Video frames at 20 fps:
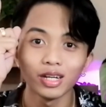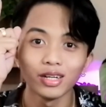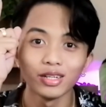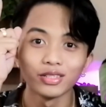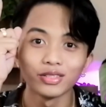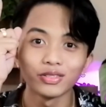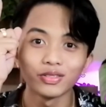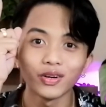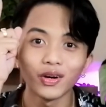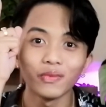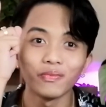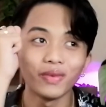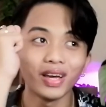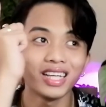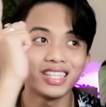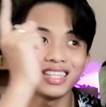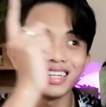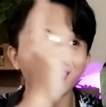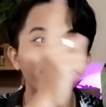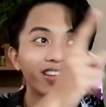So I
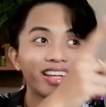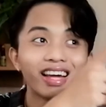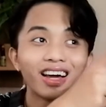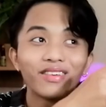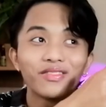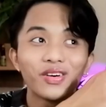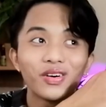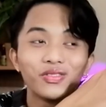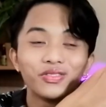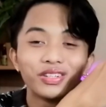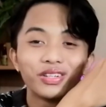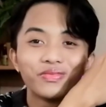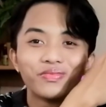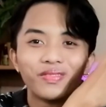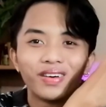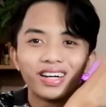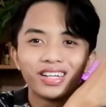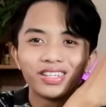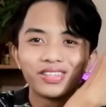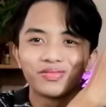basically have only
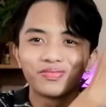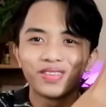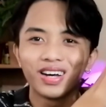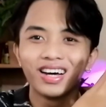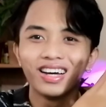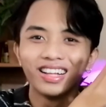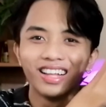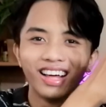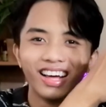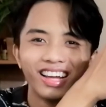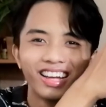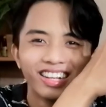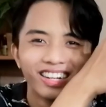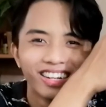my spotlight.